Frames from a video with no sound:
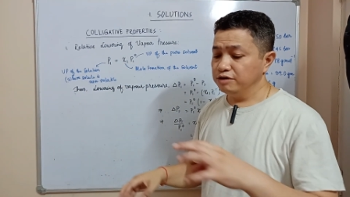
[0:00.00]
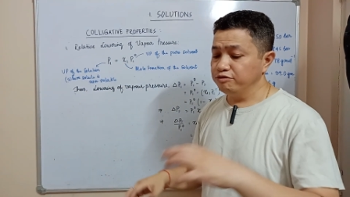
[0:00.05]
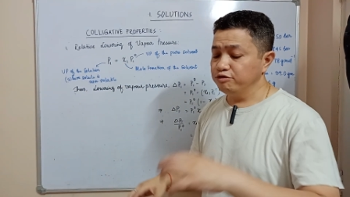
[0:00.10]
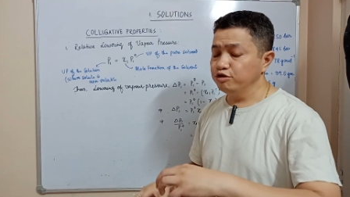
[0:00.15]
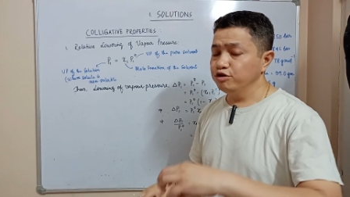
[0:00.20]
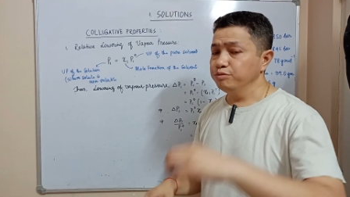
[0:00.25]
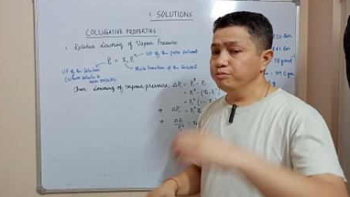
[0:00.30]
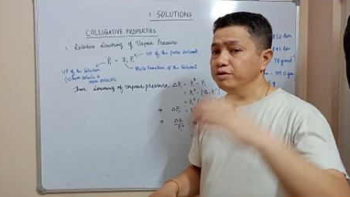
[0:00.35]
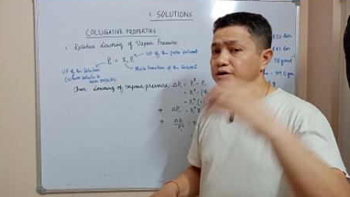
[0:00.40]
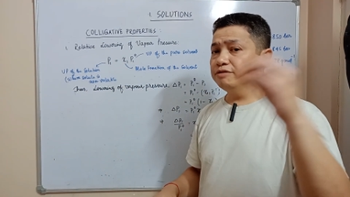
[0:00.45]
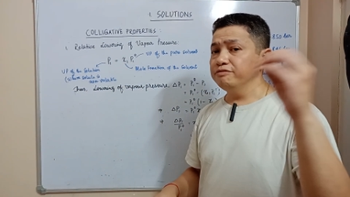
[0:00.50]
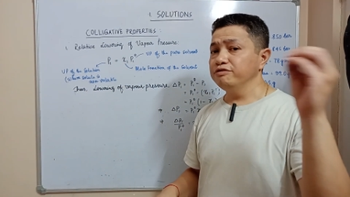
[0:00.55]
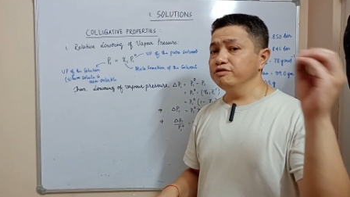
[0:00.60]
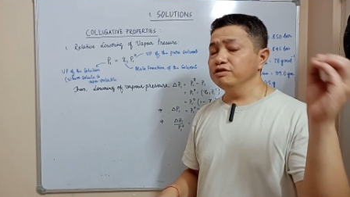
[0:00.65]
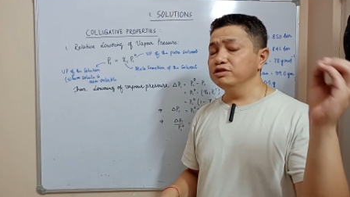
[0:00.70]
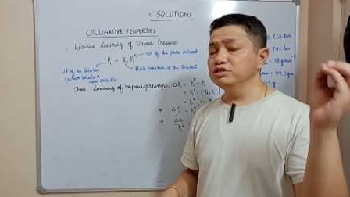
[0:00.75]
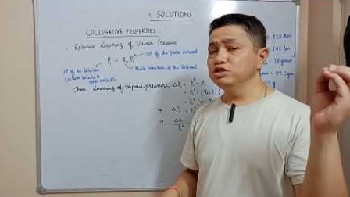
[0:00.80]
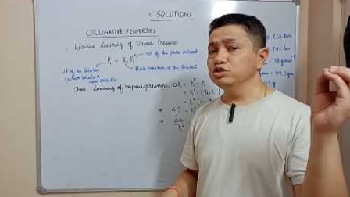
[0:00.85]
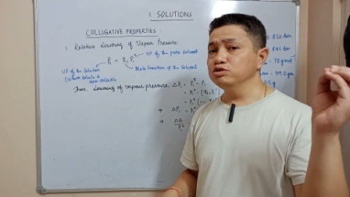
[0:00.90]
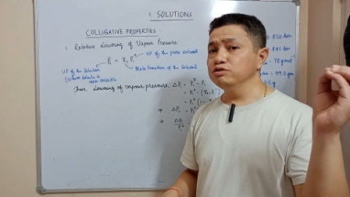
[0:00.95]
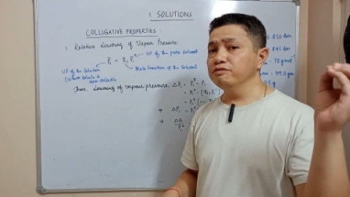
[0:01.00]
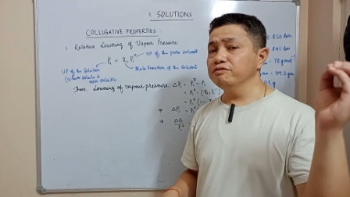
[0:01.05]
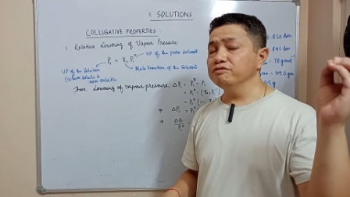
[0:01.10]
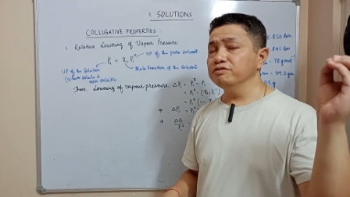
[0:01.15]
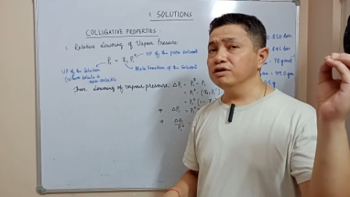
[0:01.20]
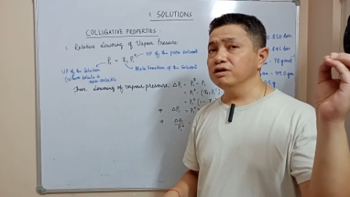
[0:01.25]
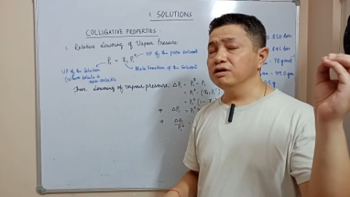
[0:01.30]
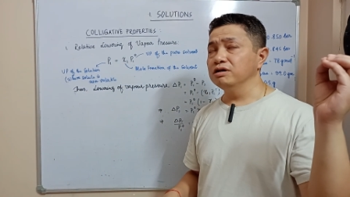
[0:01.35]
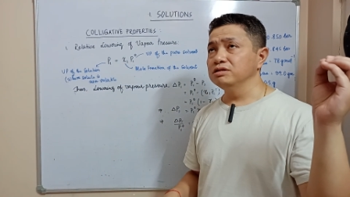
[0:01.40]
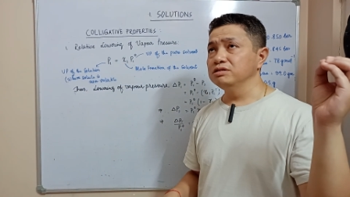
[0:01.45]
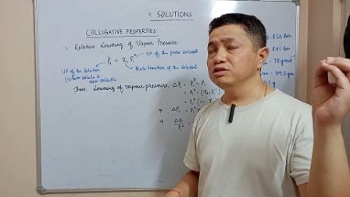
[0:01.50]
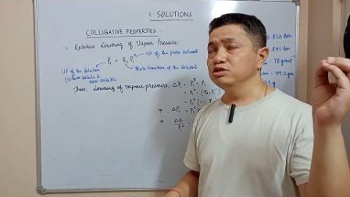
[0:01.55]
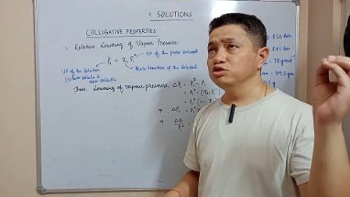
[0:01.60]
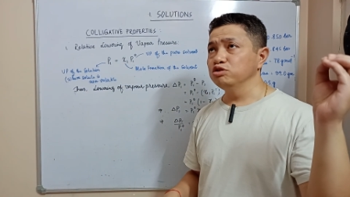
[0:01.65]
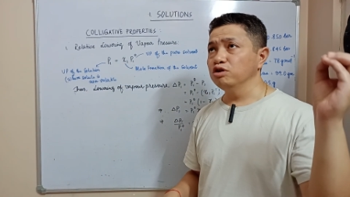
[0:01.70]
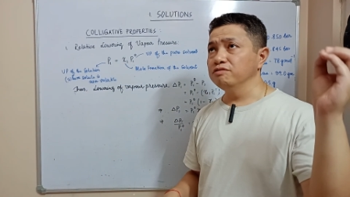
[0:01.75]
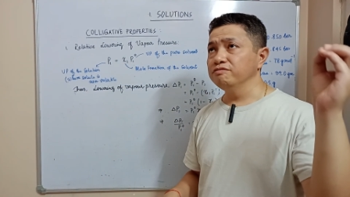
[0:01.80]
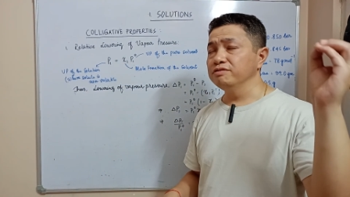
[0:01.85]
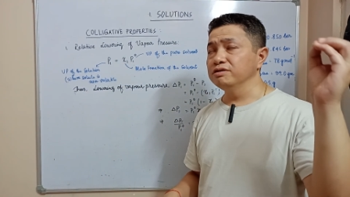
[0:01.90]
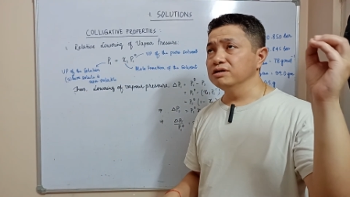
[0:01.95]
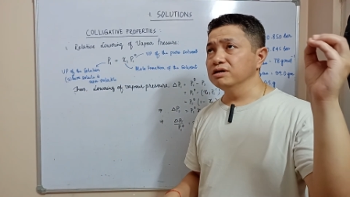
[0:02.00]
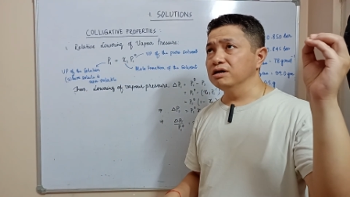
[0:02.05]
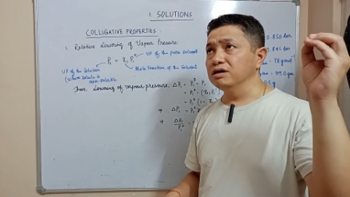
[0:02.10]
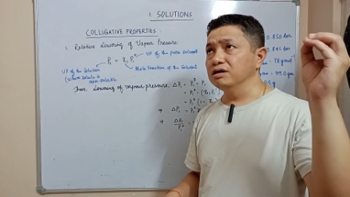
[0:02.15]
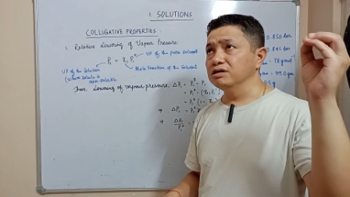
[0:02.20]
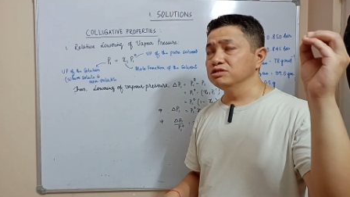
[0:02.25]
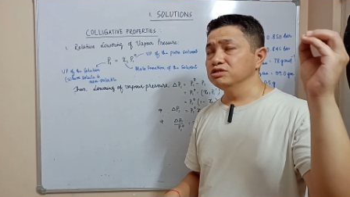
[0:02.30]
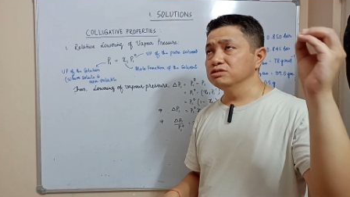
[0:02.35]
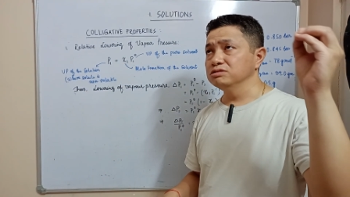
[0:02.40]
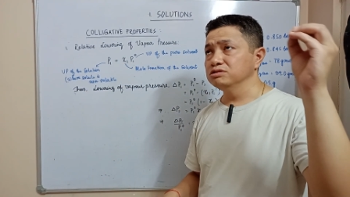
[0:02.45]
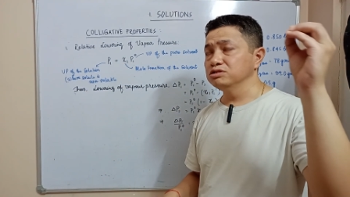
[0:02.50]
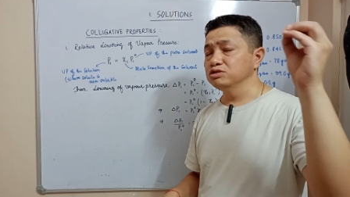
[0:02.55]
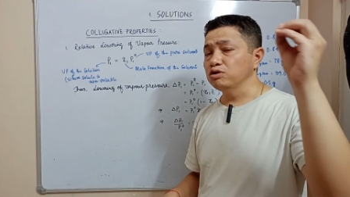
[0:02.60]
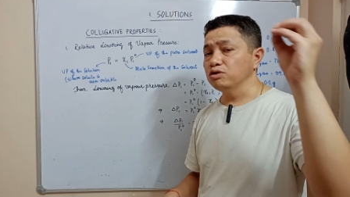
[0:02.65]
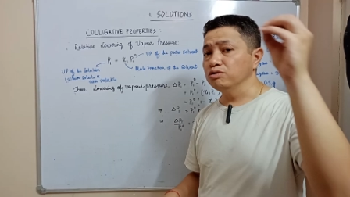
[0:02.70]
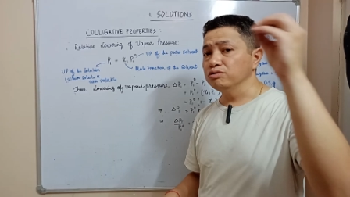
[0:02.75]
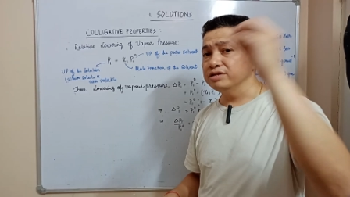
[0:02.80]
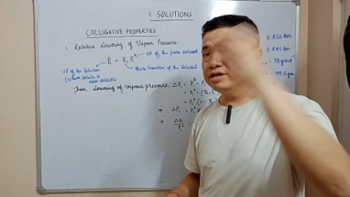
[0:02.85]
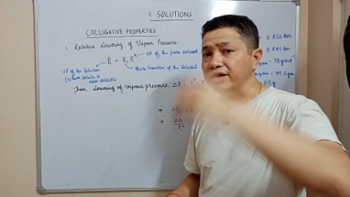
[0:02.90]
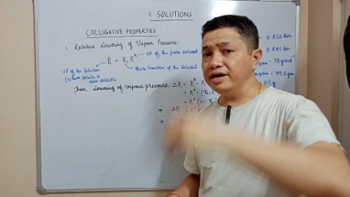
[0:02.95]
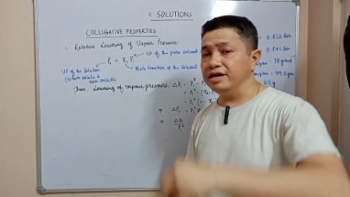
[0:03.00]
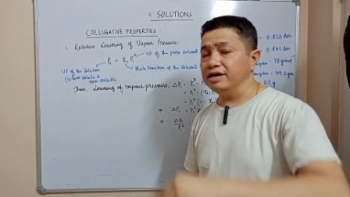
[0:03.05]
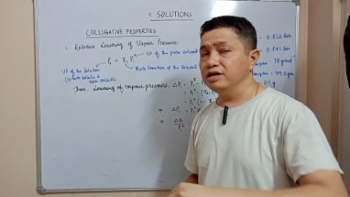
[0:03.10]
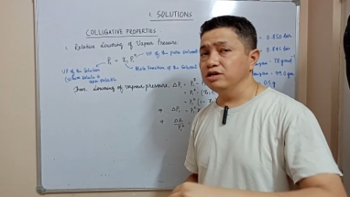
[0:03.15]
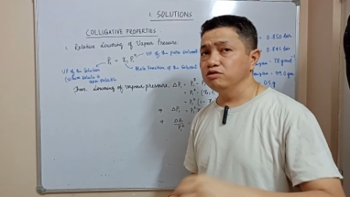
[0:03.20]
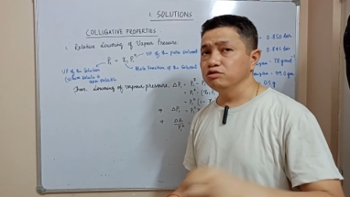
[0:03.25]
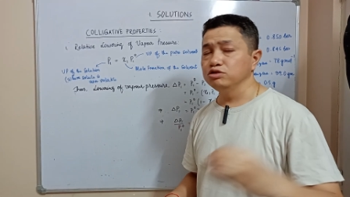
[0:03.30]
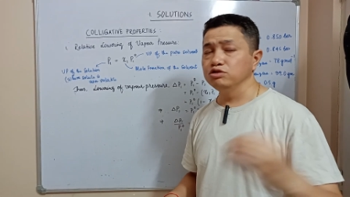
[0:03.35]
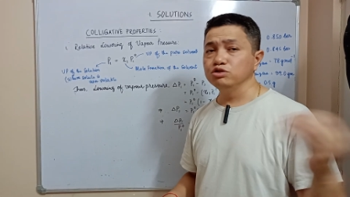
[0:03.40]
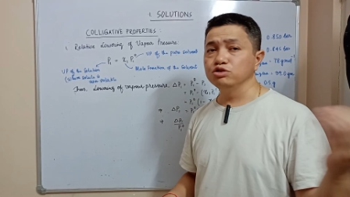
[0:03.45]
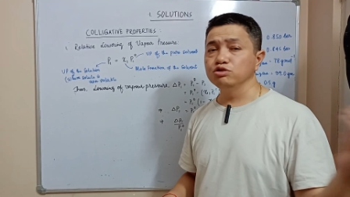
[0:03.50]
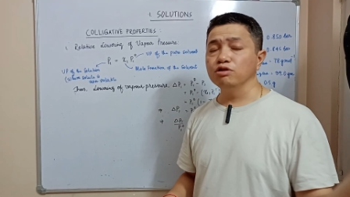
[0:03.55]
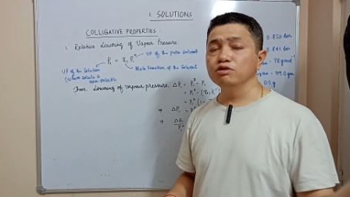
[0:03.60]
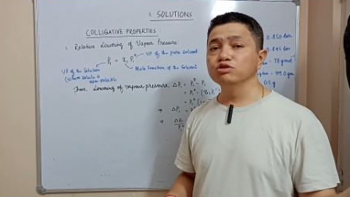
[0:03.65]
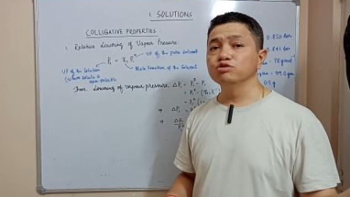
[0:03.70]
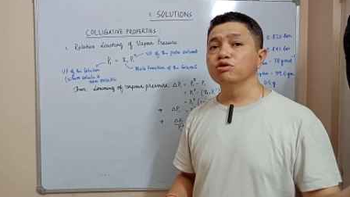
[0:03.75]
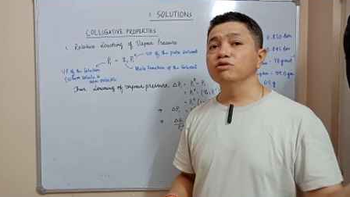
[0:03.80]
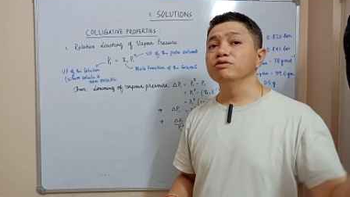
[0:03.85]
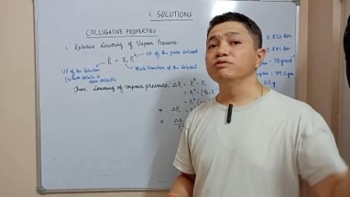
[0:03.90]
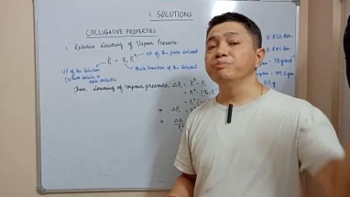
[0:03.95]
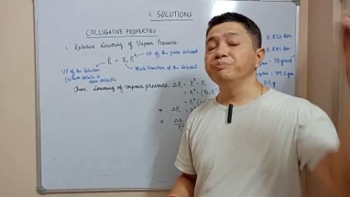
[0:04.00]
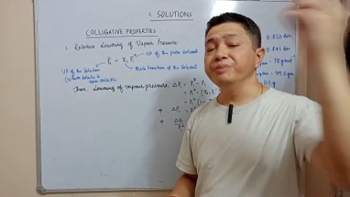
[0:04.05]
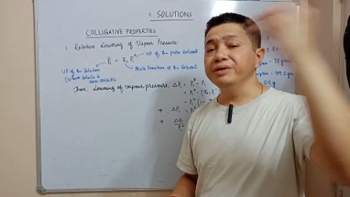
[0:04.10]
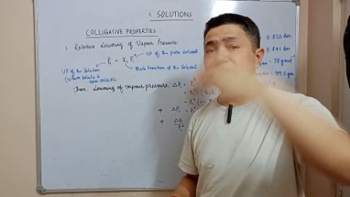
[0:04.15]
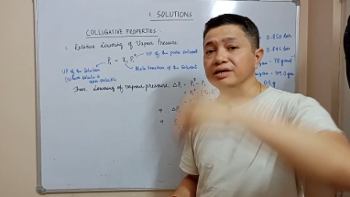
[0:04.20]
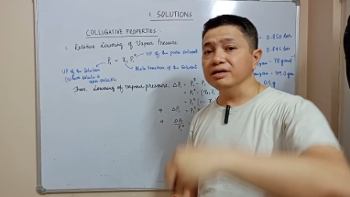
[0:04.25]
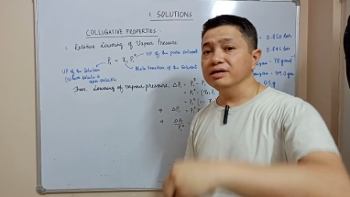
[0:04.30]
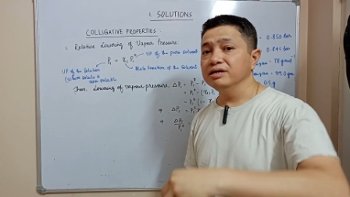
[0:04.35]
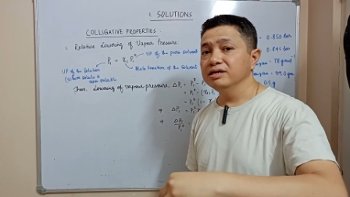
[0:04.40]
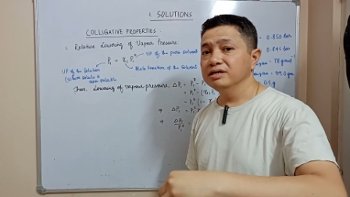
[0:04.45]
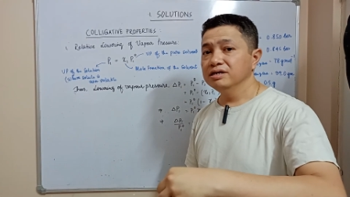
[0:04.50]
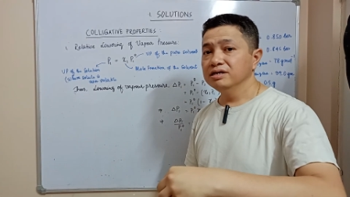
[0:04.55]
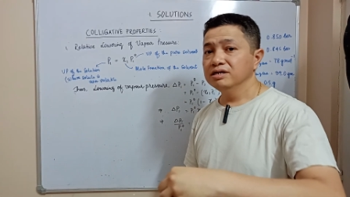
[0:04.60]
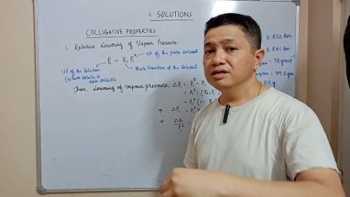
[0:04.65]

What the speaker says: If you instead of dissolving solid A, you dissolve solid B